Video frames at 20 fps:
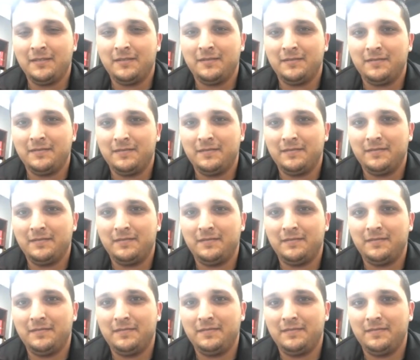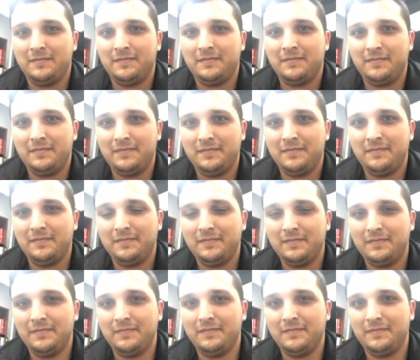
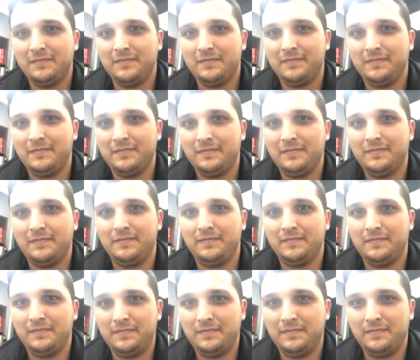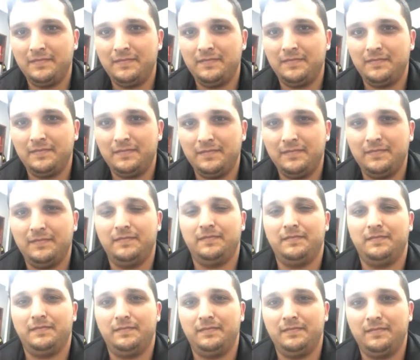
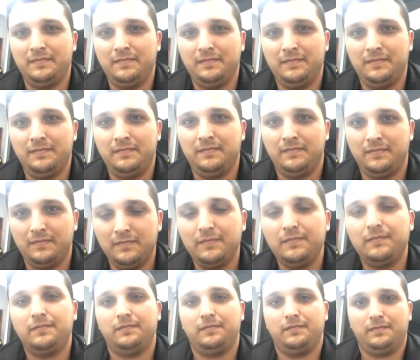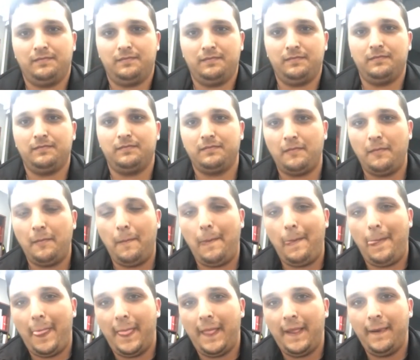
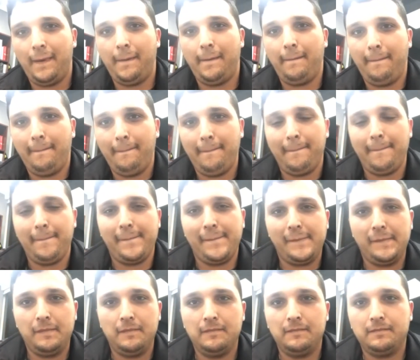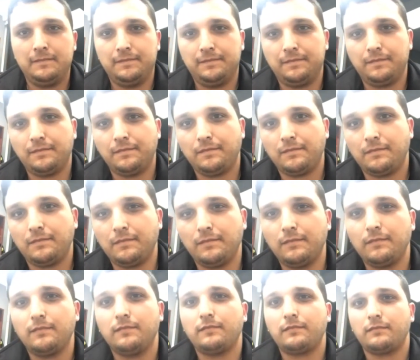The person shown says nothing.